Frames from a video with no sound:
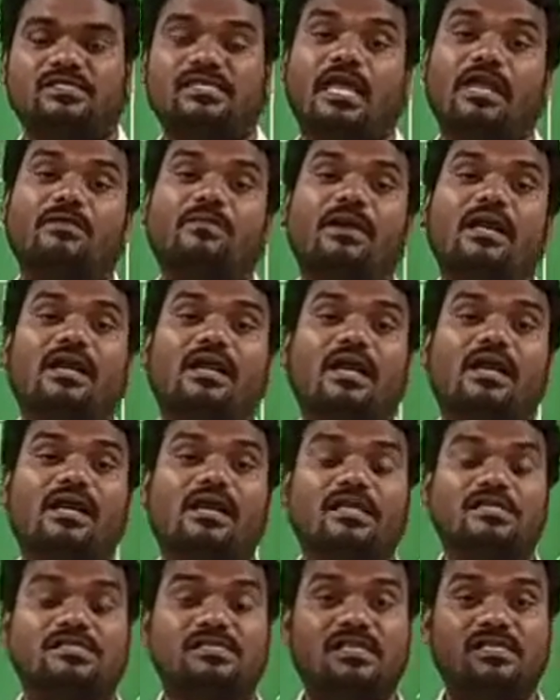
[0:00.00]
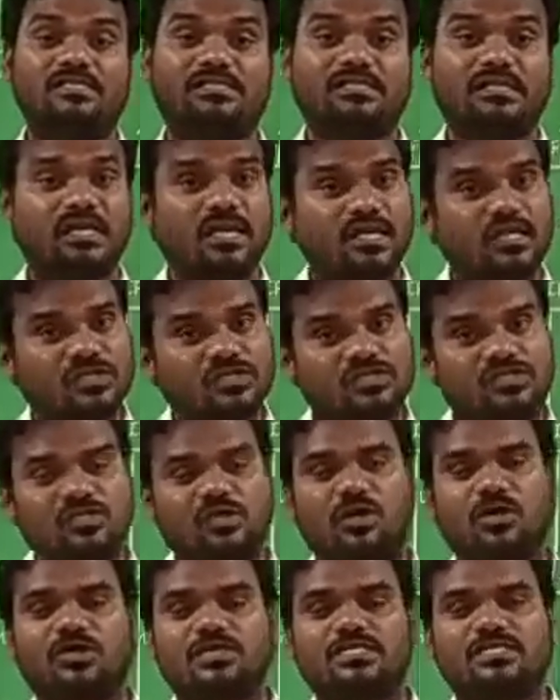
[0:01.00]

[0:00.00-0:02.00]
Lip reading: Segment address is stored,